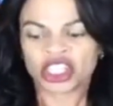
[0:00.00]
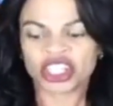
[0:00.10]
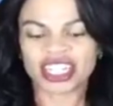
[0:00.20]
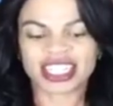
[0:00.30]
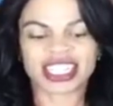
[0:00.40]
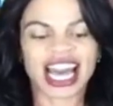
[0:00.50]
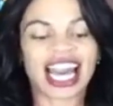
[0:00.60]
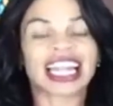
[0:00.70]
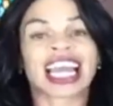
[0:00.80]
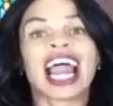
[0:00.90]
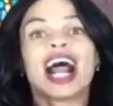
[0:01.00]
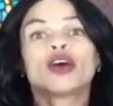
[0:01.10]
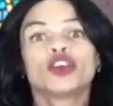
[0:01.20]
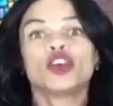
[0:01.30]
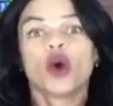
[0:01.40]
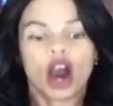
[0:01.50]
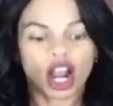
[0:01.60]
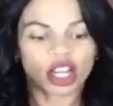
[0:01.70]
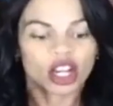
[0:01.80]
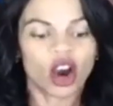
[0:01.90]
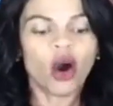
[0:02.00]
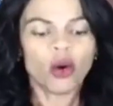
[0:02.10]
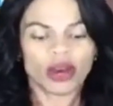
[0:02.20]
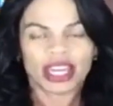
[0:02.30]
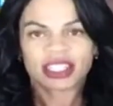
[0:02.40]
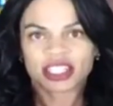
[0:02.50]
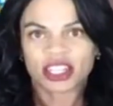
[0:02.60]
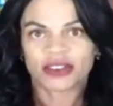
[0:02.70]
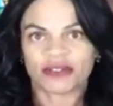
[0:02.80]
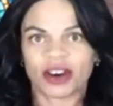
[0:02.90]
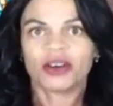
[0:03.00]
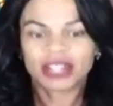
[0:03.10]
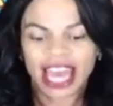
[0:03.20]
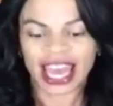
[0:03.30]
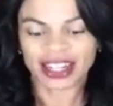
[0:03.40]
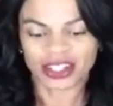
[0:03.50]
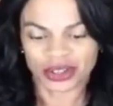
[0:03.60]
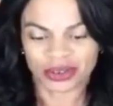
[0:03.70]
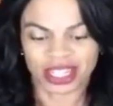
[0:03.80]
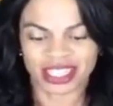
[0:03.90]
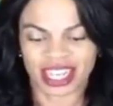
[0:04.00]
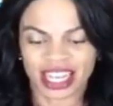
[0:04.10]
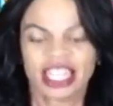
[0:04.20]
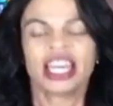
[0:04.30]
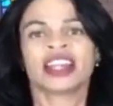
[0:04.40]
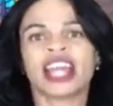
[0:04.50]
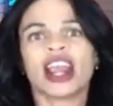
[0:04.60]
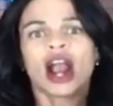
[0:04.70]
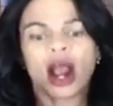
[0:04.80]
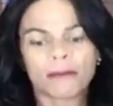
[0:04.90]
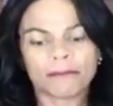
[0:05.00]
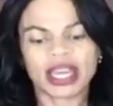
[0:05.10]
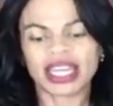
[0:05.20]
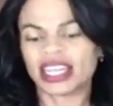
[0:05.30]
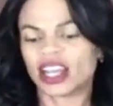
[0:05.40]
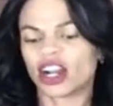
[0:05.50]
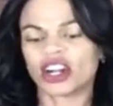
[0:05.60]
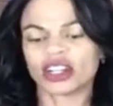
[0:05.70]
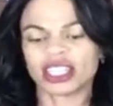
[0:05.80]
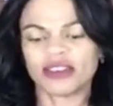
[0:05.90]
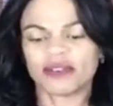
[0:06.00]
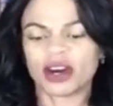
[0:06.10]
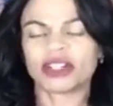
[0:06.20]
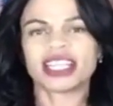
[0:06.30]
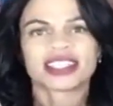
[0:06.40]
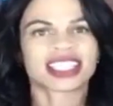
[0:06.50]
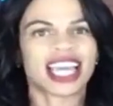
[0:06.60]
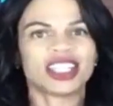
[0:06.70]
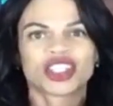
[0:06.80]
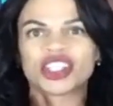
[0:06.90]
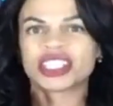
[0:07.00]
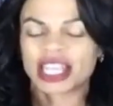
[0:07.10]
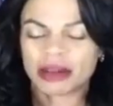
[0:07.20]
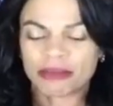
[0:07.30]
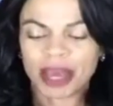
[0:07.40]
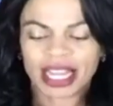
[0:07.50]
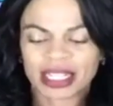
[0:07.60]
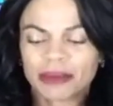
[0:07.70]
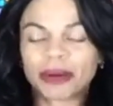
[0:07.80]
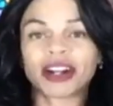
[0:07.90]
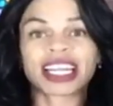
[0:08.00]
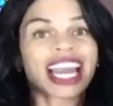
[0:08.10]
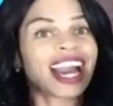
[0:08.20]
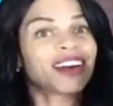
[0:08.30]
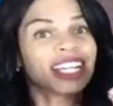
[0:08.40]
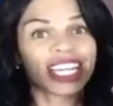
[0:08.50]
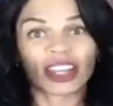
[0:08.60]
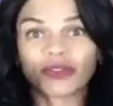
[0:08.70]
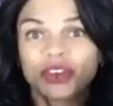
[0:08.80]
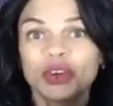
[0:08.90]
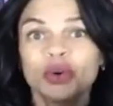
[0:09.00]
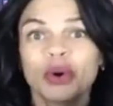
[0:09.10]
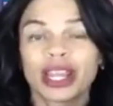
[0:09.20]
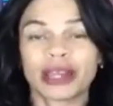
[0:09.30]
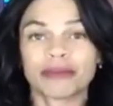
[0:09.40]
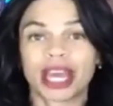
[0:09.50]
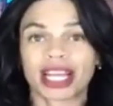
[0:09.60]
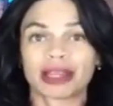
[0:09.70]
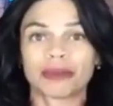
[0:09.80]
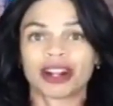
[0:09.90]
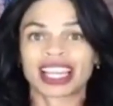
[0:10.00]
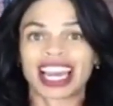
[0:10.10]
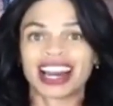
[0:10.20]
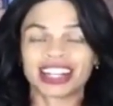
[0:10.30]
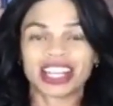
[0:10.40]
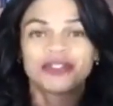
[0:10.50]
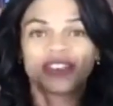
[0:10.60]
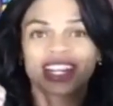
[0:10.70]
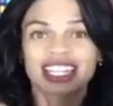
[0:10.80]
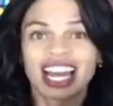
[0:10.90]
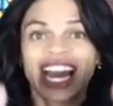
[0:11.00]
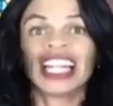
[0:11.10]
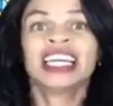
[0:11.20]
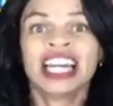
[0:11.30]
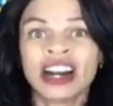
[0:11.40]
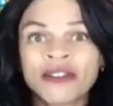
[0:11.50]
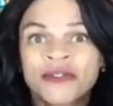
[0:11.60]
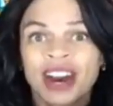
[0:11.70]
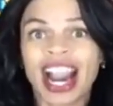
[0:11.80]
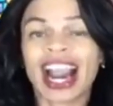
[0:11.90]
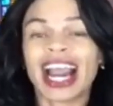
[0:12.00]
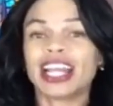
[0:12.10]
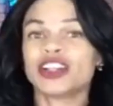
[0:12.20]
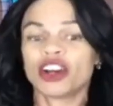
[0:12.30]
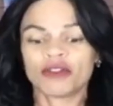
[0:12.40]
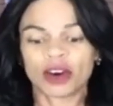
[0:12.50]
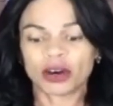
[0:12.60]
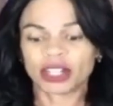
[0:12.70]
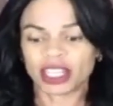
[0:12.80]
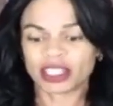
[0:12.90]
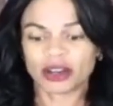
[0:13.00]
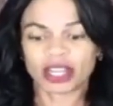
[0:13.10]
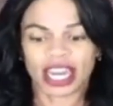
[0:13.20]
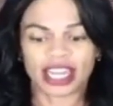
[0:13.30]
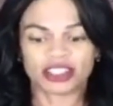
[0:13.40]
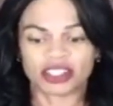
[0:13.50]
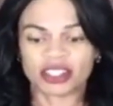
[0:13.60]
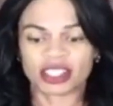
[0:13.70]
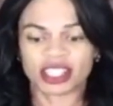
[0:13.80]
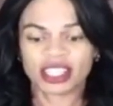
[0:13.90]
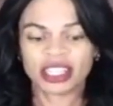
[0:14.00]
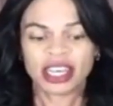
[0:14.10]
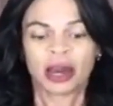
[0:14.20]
to decide how you are going to vote and do it. There are many early voting stations in Mecklenburg County. If you are in Mecklenburg County, if you're not, find your voting locations.